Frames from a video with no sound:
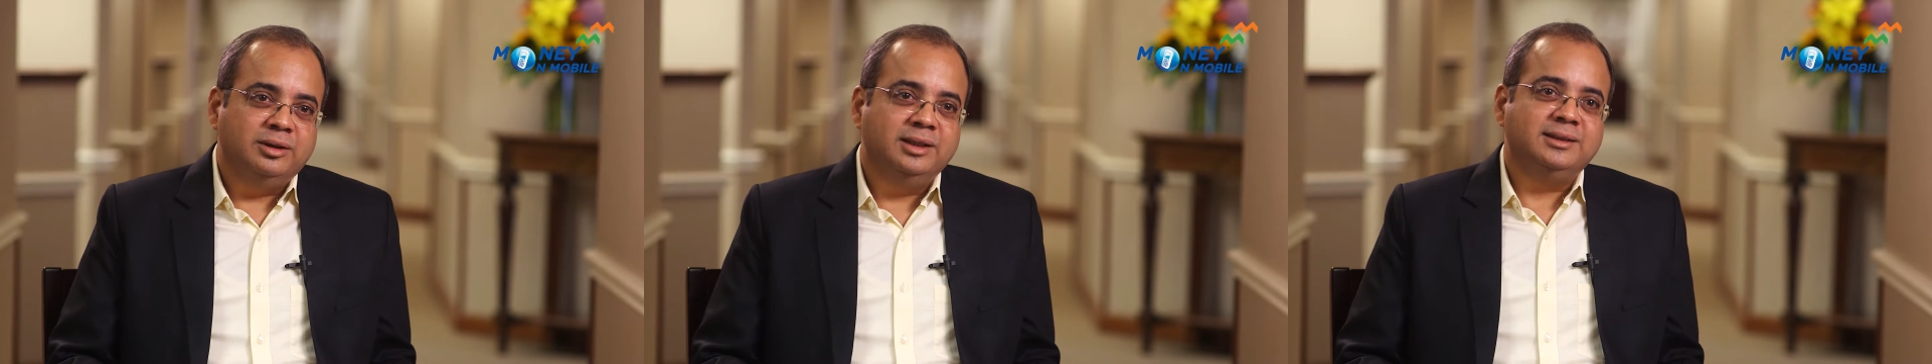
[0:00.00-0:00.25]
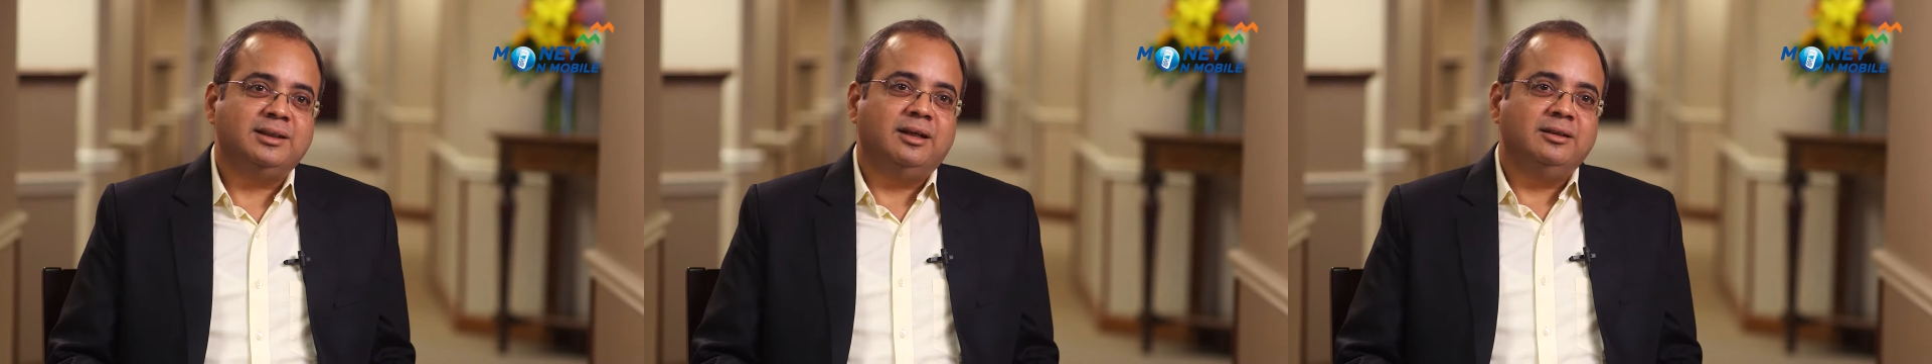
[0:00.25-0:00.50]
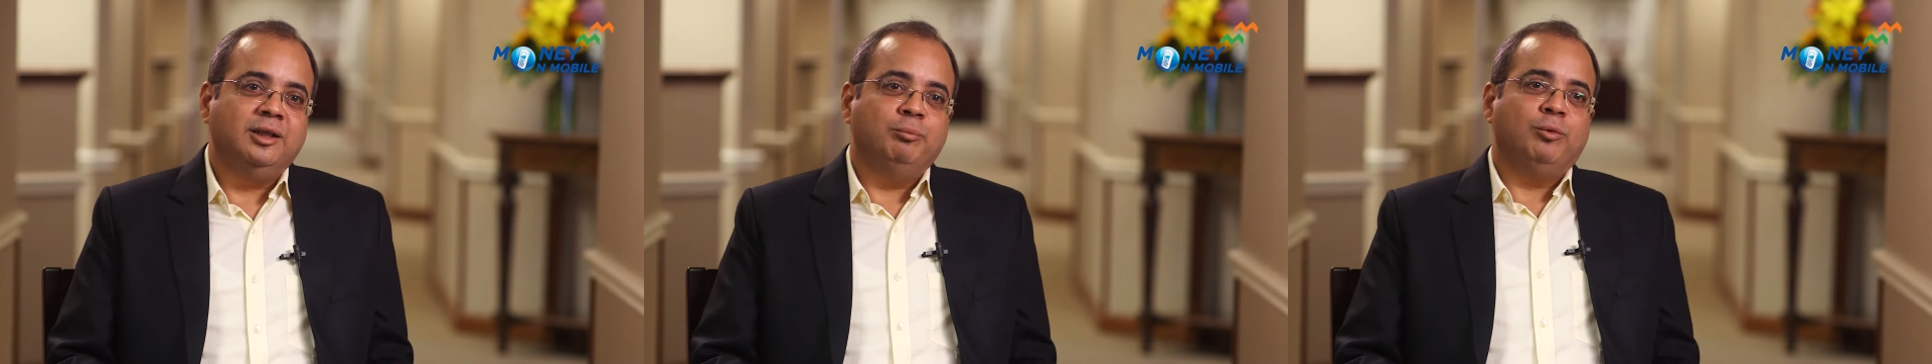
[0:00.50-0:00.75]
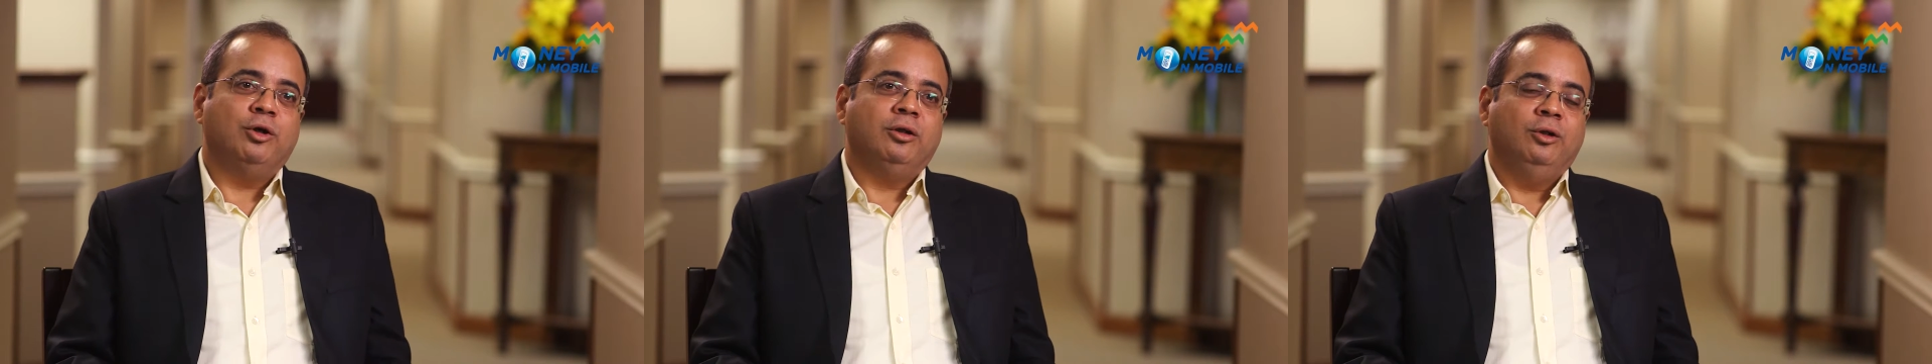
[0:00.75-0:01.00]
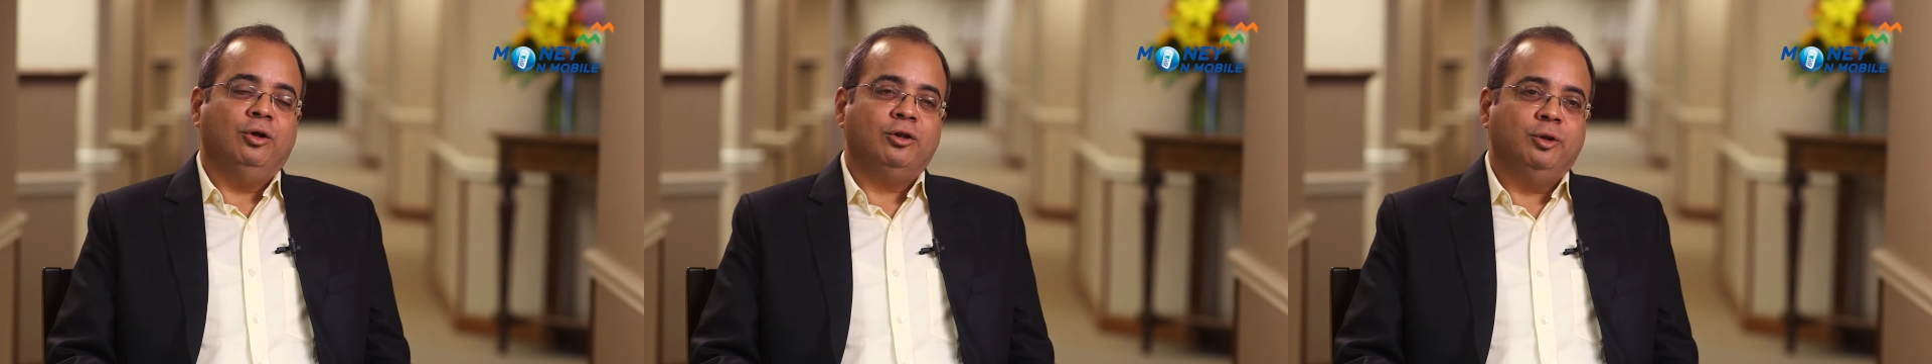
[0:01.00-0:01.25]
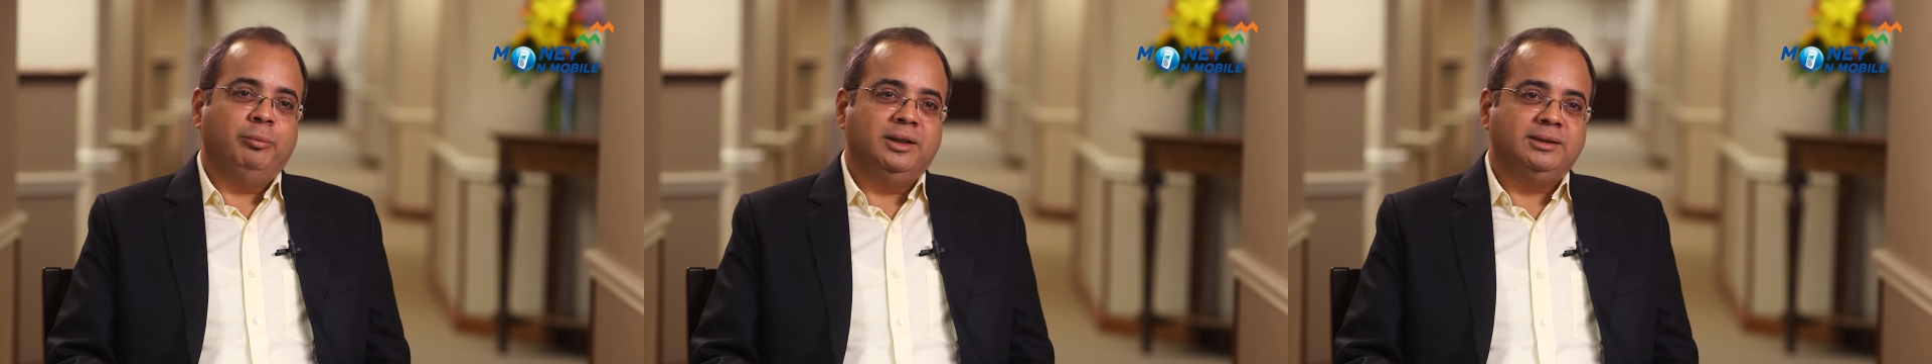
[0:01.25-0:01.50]
these are the important
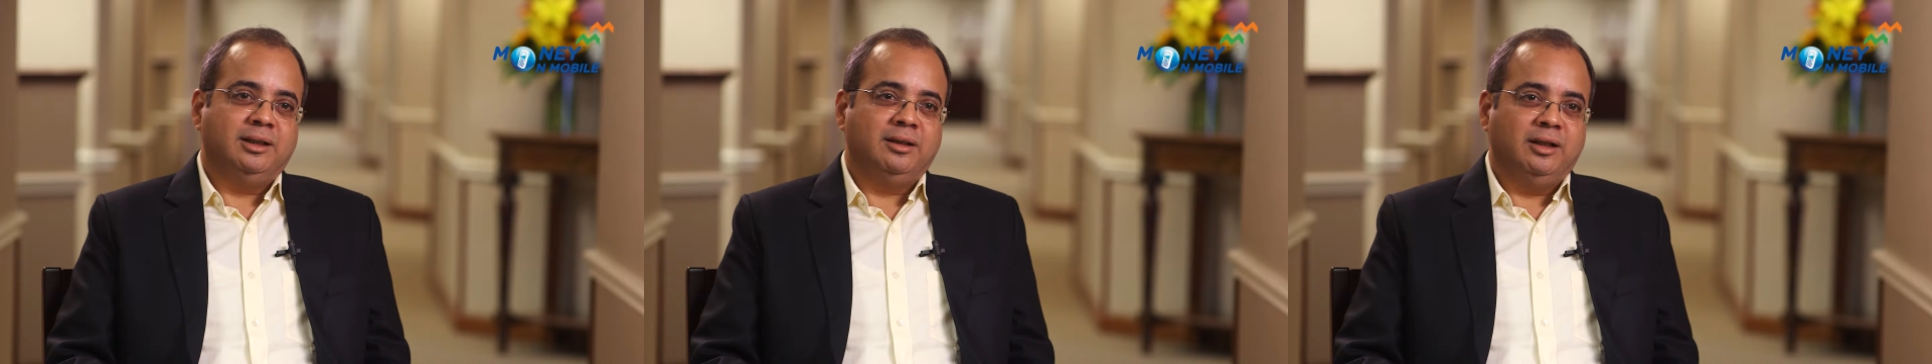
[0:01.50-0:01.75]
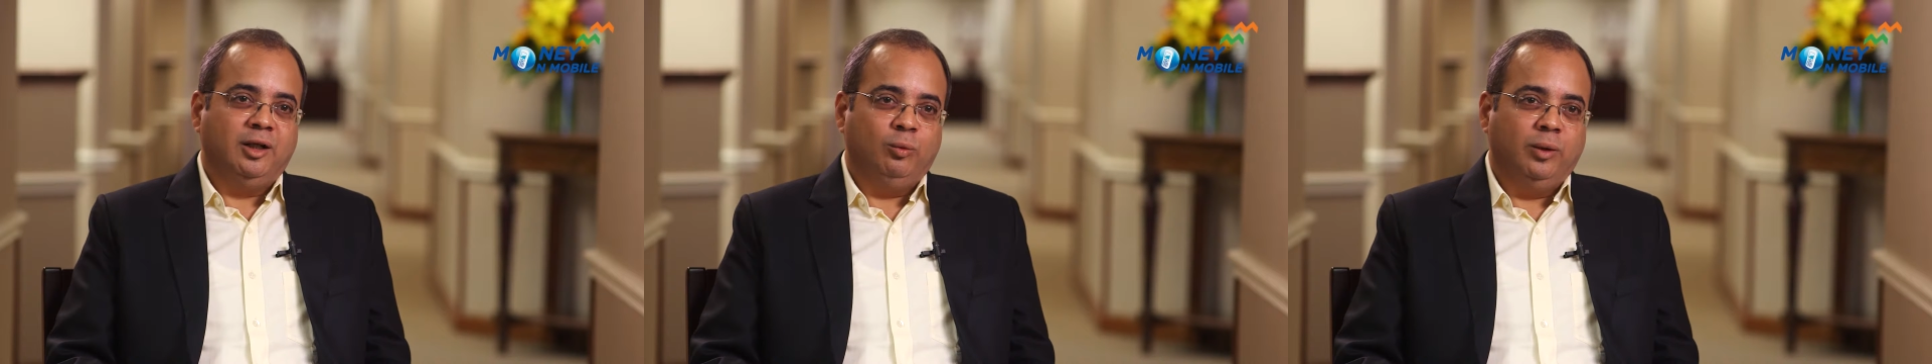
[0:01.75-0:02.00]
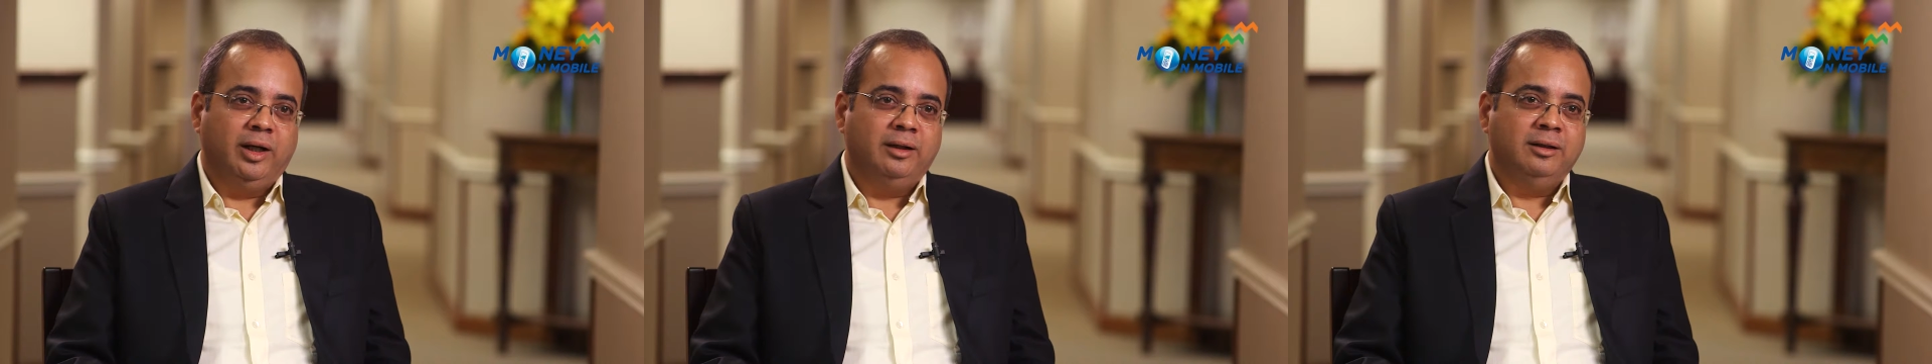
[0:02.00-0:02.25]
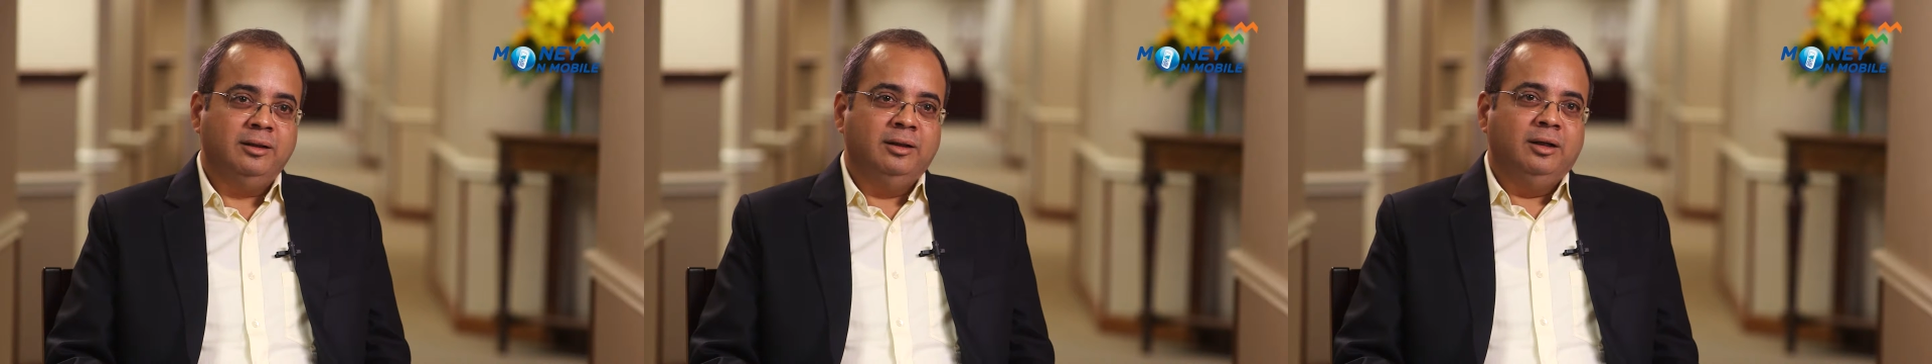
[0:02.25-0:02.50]
documents that are required